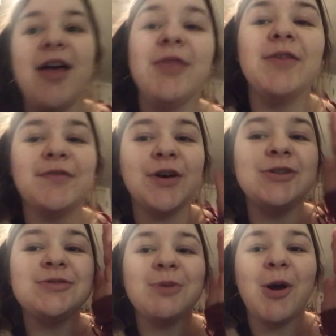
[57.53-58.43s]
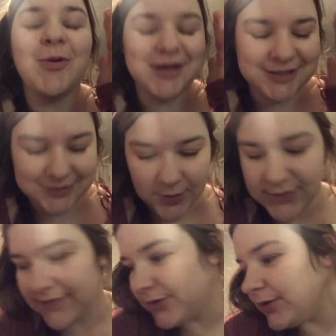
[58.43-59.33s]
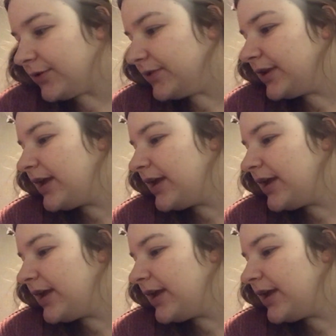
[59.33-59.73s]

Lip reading: The first row is so difficult.